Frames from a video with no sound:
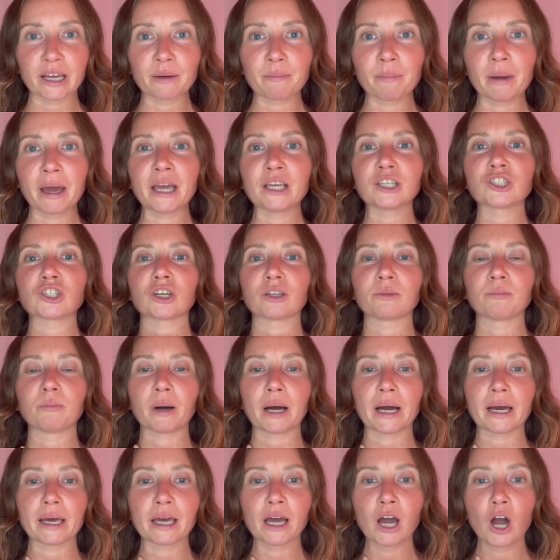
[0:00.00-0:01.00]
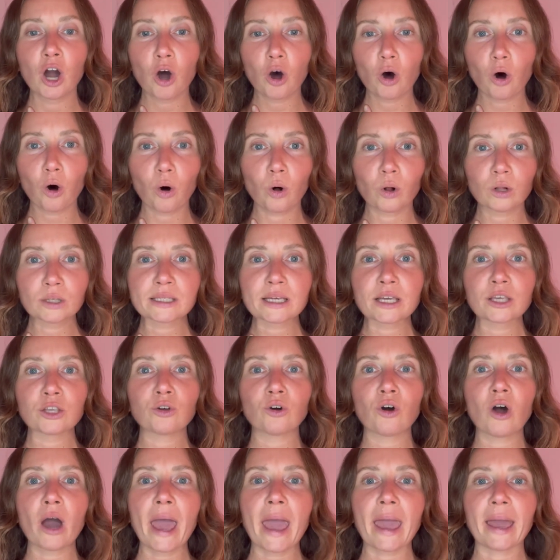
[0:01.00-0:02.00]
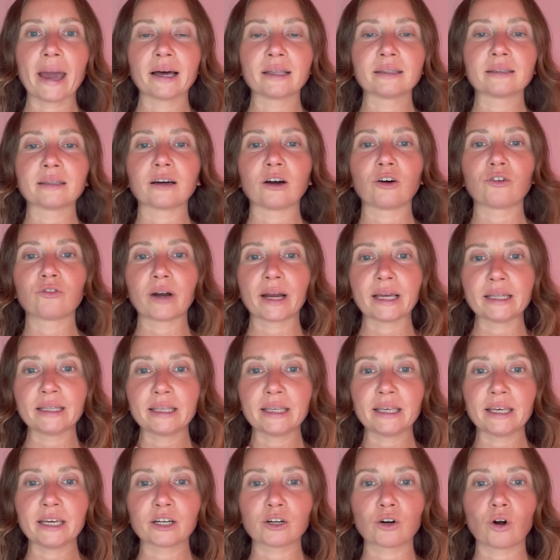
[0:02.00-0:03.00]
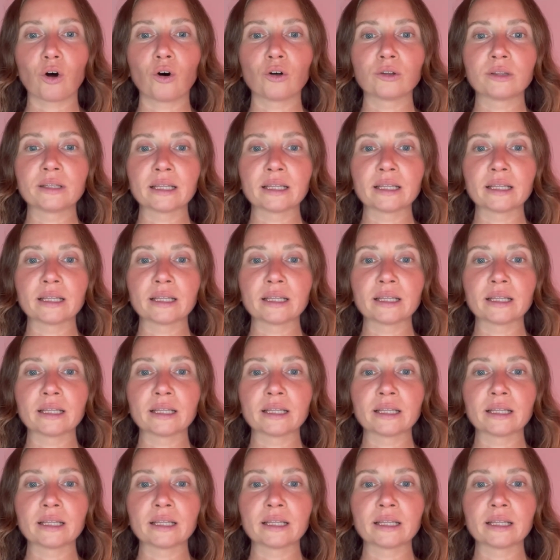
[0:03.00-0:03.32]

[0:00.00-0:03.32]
Imagine by holding your hand right here on